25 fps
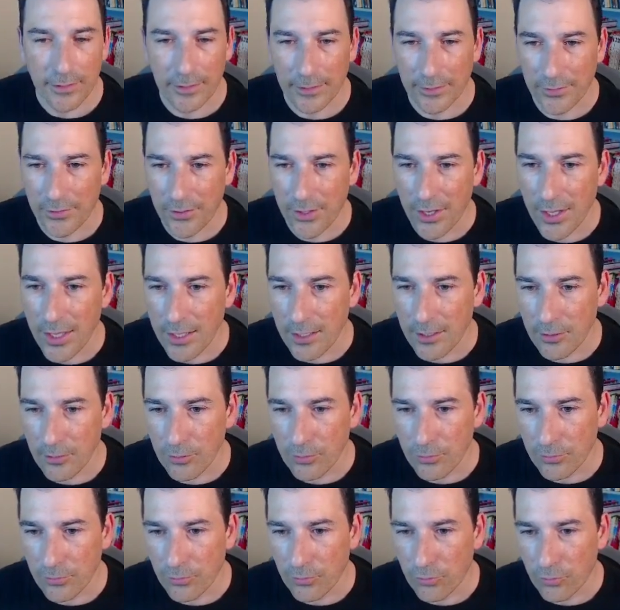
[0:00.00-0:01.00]
and
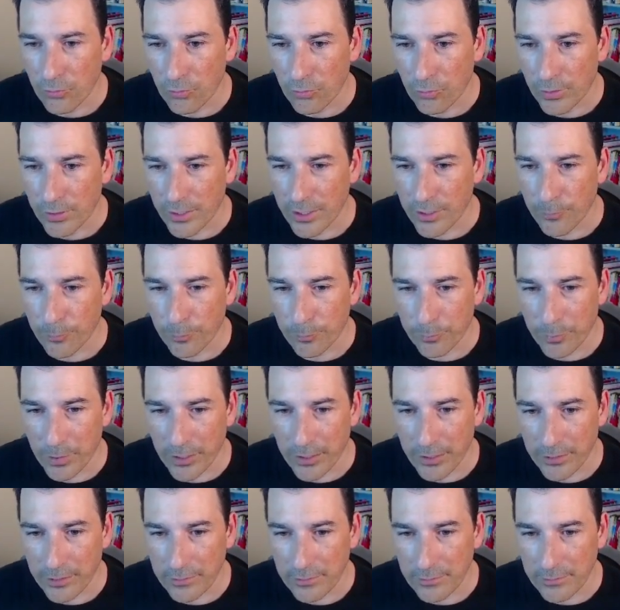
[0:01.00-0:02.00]
now when I
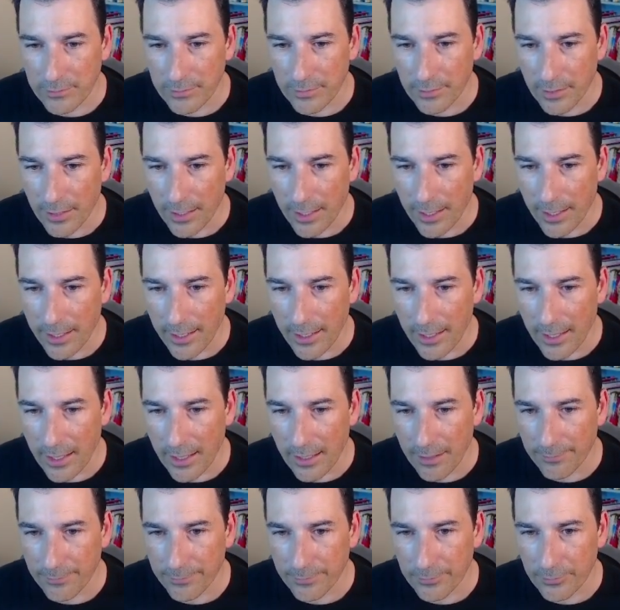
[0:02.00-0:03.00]
paint I
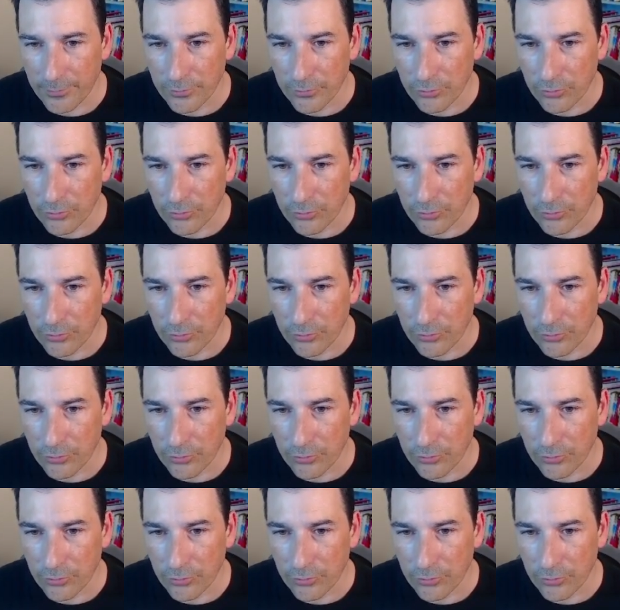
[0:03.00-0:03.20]
have